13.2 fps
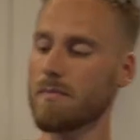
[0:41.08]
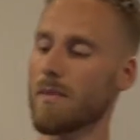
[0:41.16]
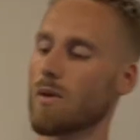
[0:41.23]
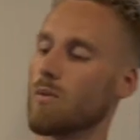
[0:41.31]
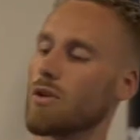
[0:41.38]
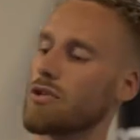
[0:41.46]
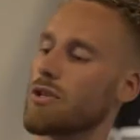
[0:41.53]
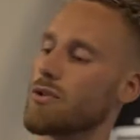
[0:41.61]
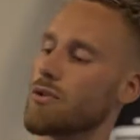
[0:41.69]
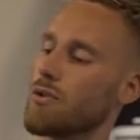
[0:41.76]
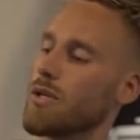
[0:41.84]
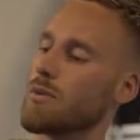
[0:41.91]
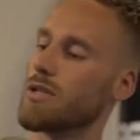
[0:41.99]
What you're
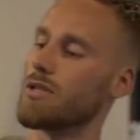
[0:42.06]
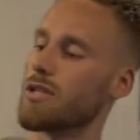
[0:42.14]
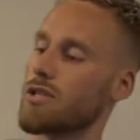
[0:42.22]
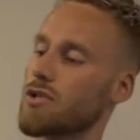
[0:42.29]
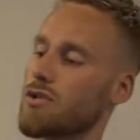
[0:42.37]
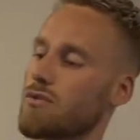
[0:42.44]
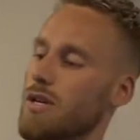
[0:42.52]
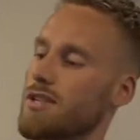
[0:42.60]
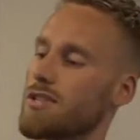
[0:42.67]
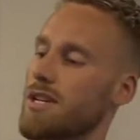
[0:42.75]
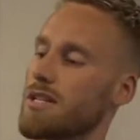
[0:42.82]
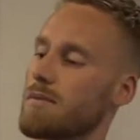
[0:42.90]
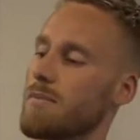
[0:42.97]
doing when you're
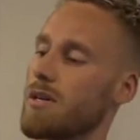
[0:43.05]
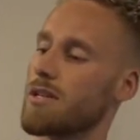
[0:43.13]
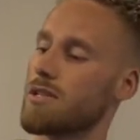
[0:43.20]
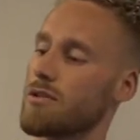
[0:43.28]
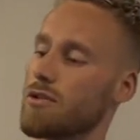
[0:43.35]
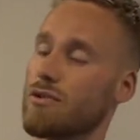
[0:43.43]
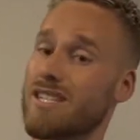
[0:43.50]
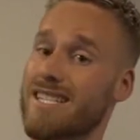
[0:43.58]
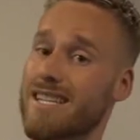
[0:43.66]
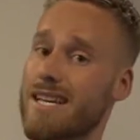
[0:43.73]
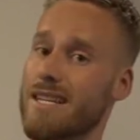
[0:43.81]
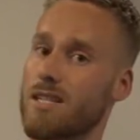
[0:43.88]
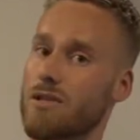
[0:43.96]
stretching the muscle, doing
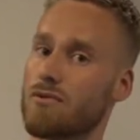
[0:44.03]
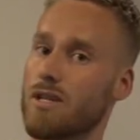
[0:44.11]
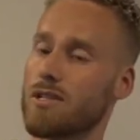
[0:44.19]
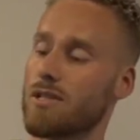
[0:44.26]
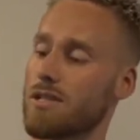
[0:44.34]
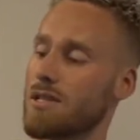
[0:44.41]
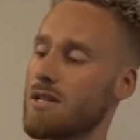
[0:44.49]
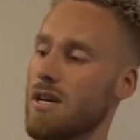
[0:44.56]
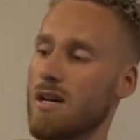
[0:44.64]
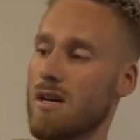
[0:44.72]
static stretches